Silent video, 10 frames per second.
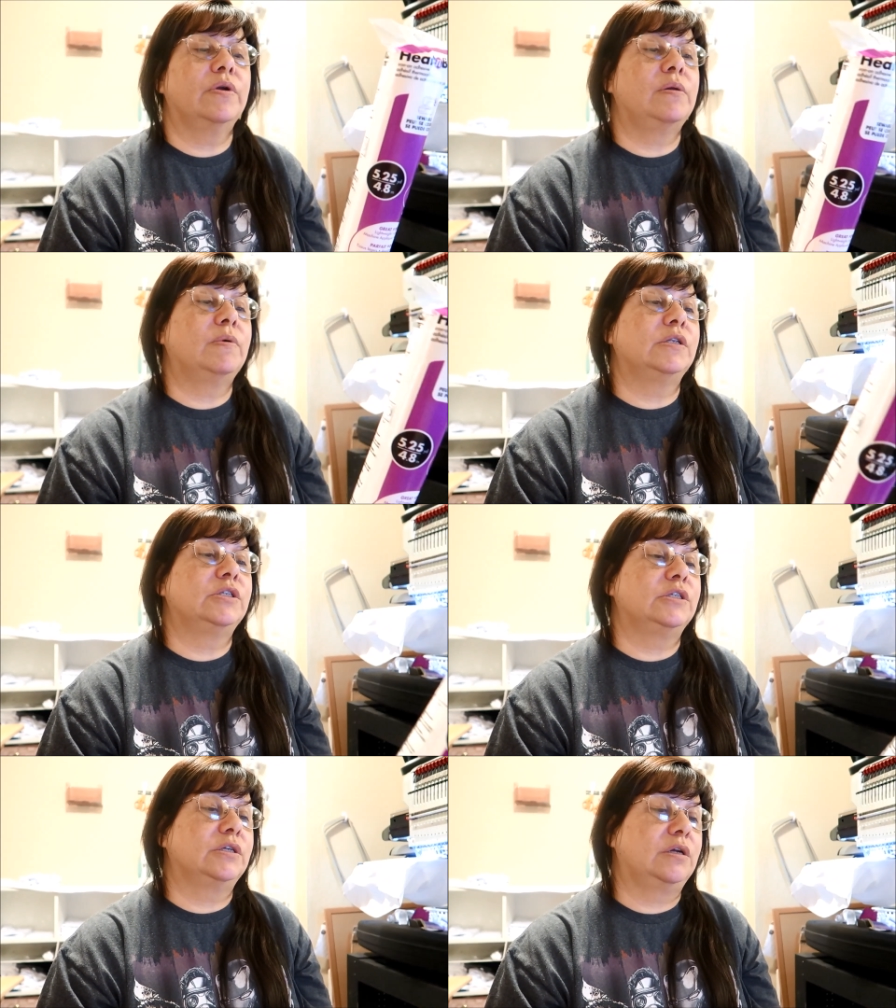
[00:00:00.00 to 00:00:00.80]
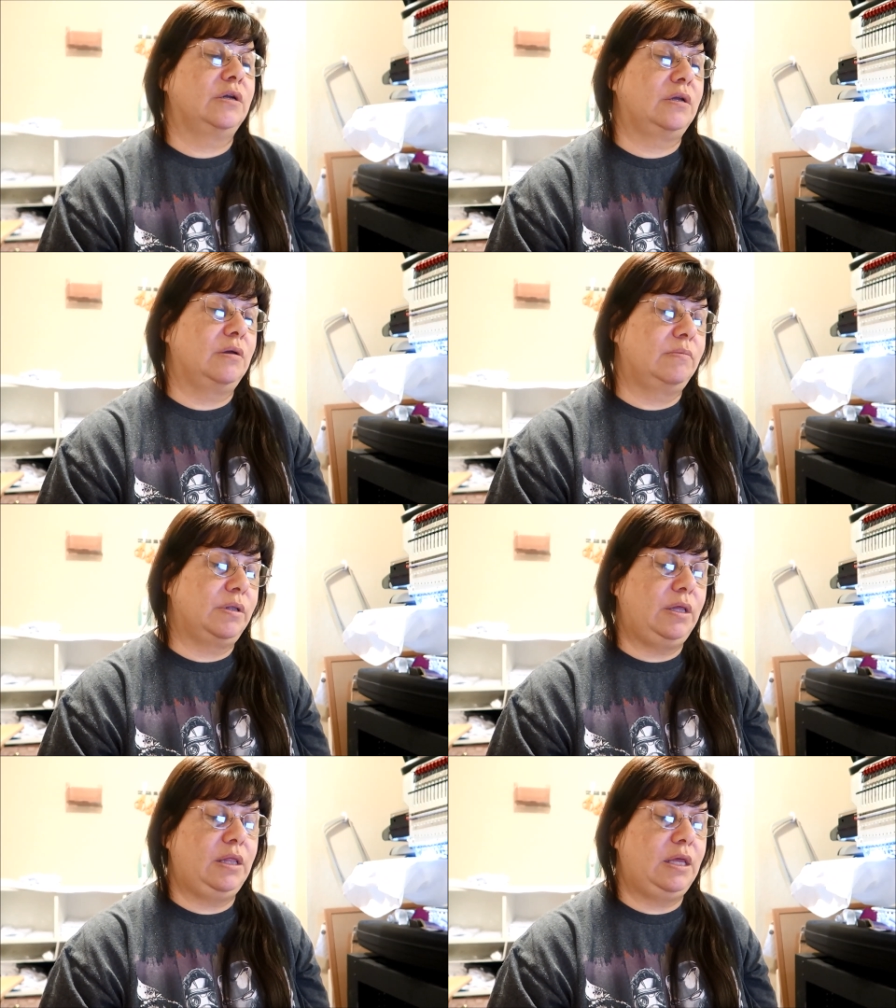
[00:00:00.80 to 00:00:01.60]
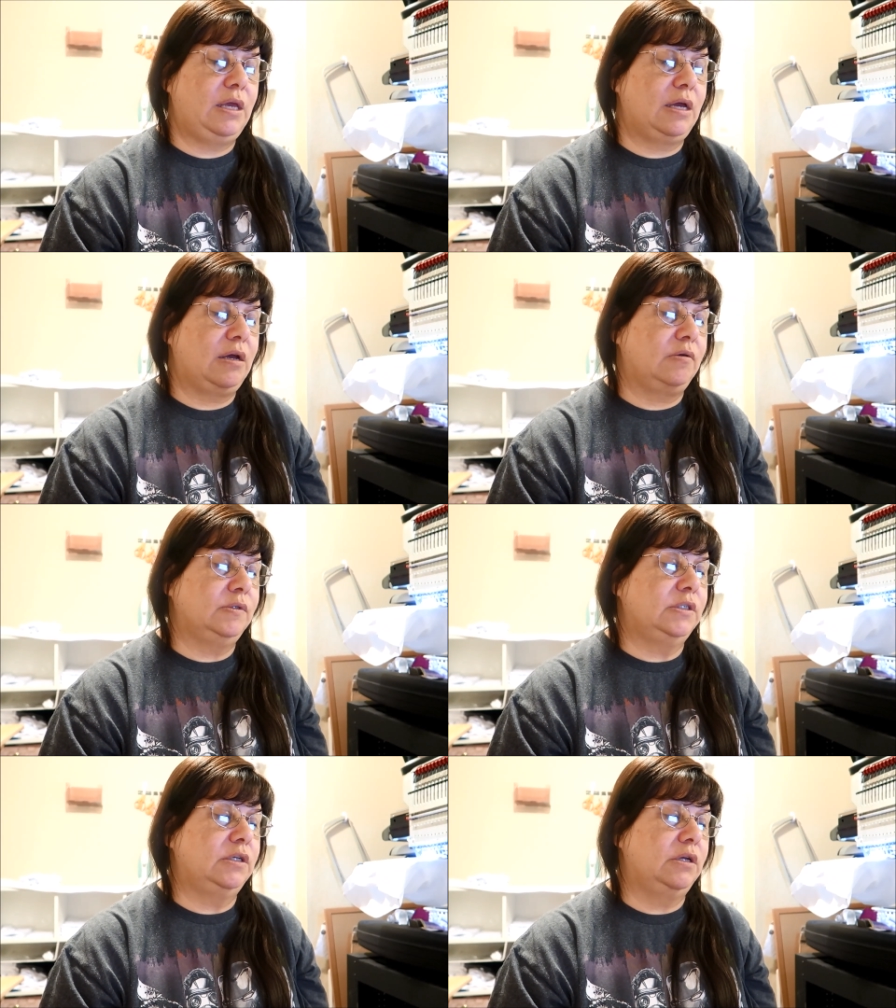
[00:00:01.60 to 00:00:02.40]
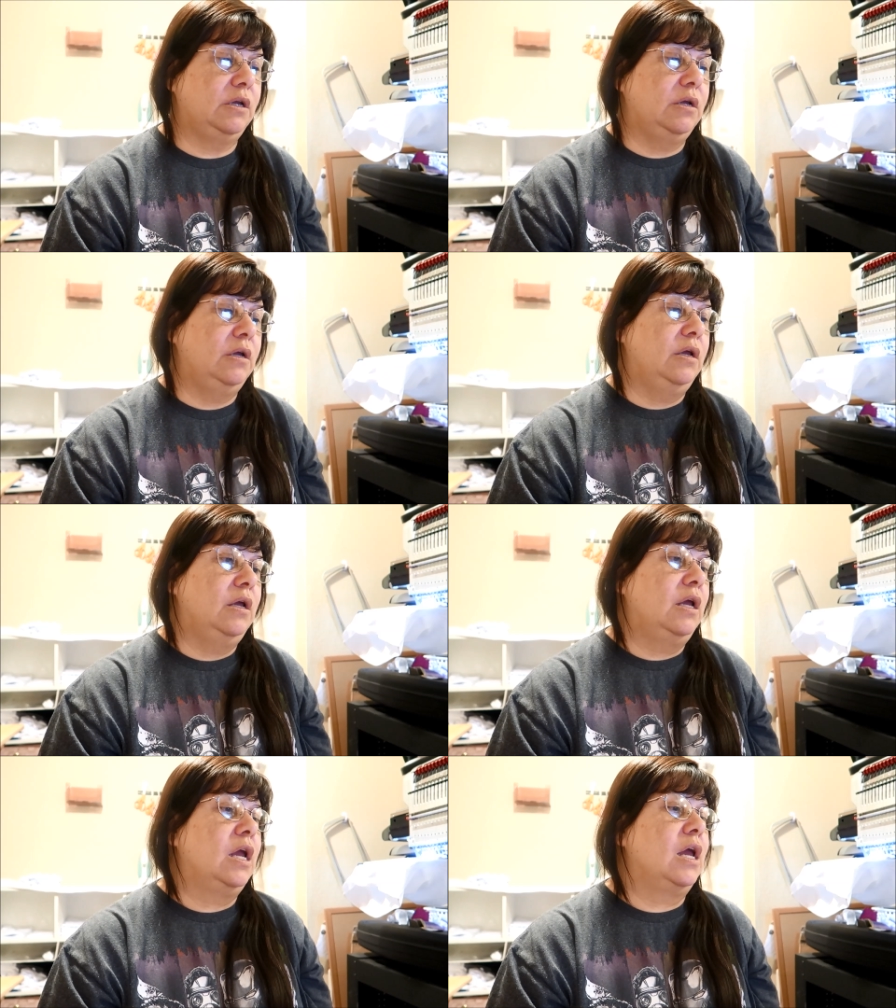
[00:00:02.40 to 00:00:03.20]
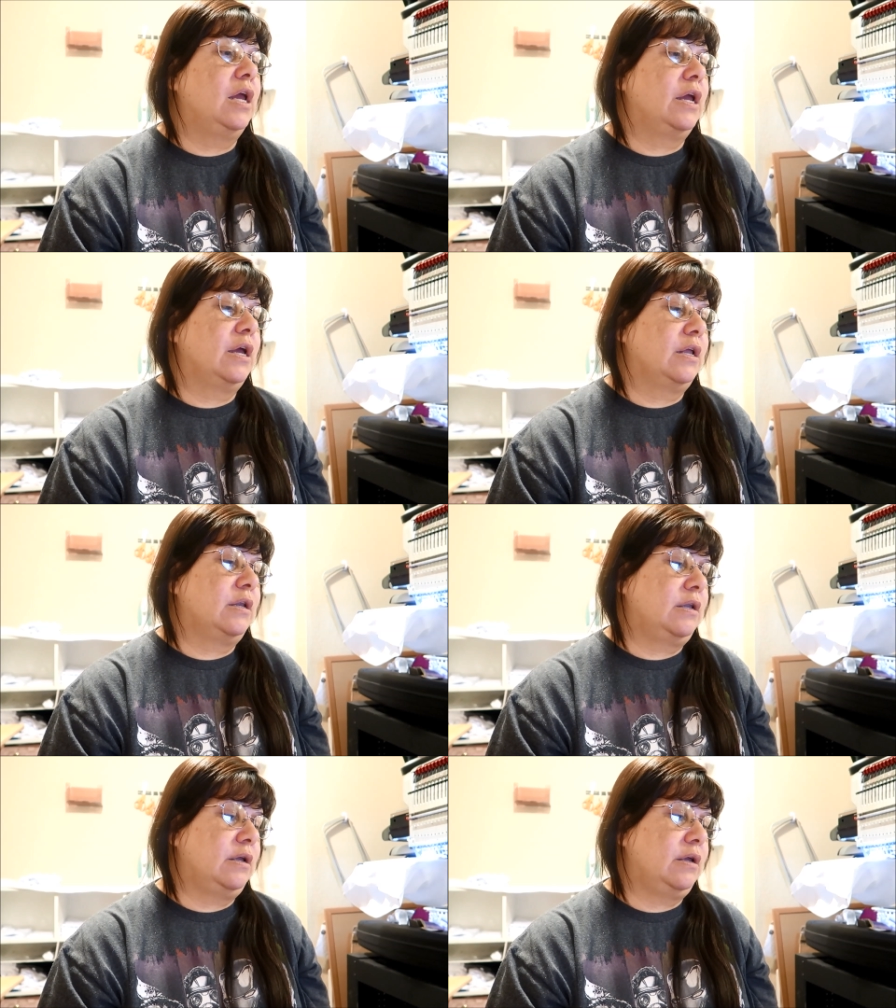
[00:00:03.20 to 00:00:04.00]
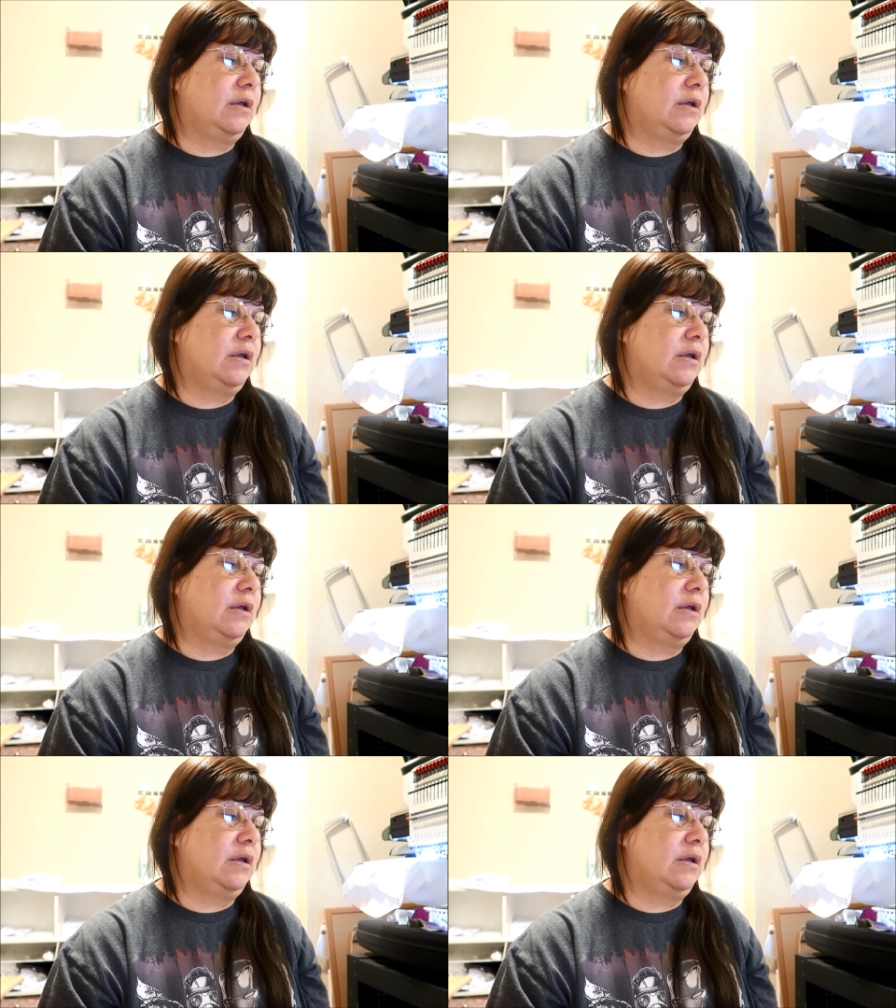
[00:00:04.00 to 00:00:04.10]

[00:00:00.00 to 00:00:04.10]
pretty much completely out. And